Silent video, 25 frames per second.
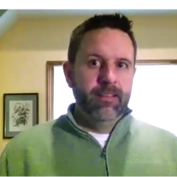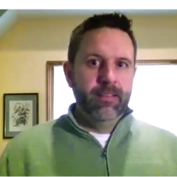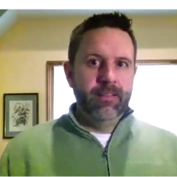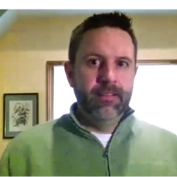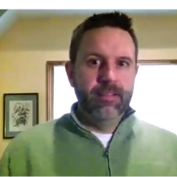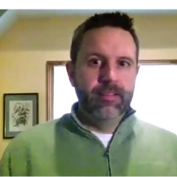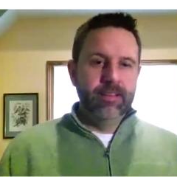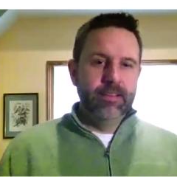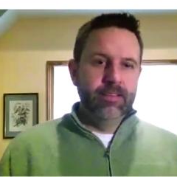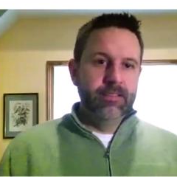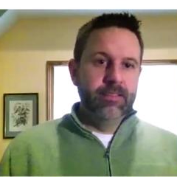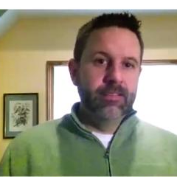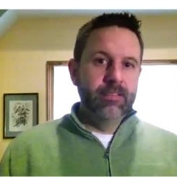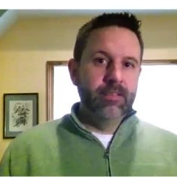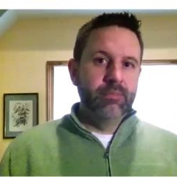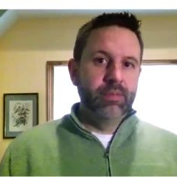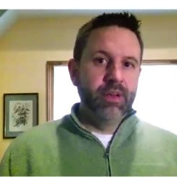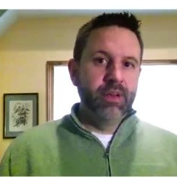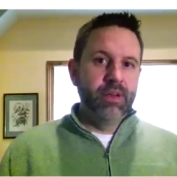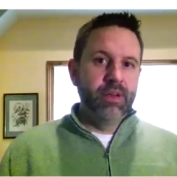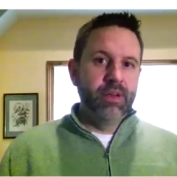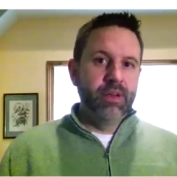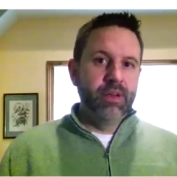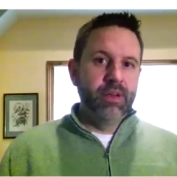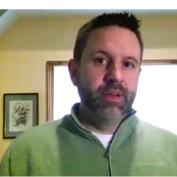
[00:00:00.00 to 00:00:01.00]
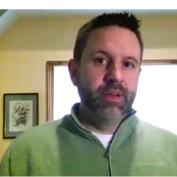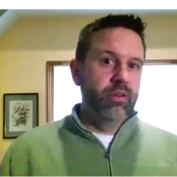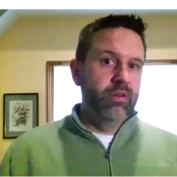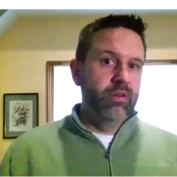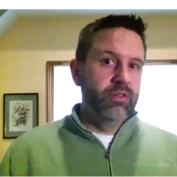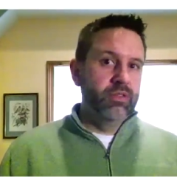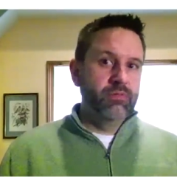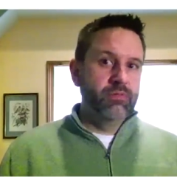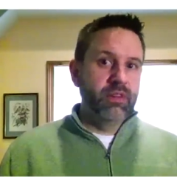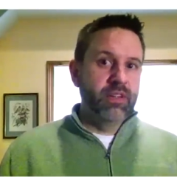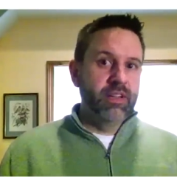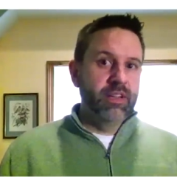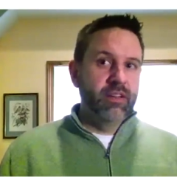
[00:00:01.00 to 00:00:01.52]
uh, is the best
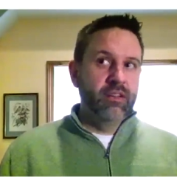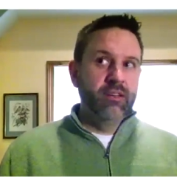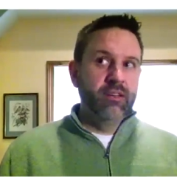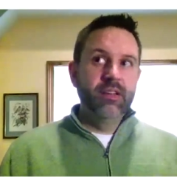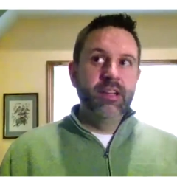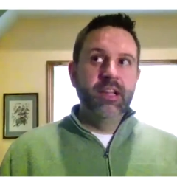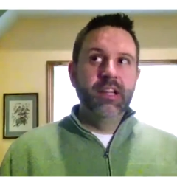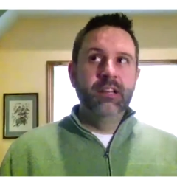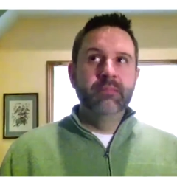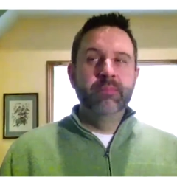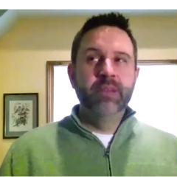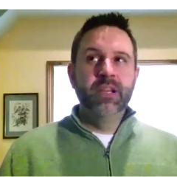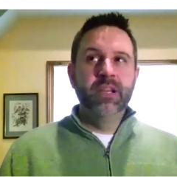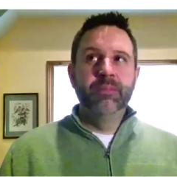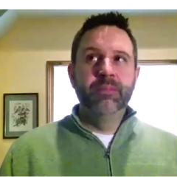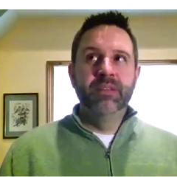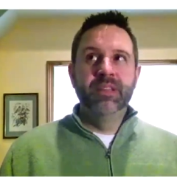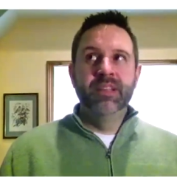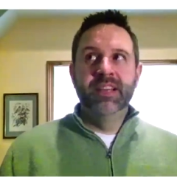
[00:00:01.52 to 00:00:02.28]
approach, right? And, and maybe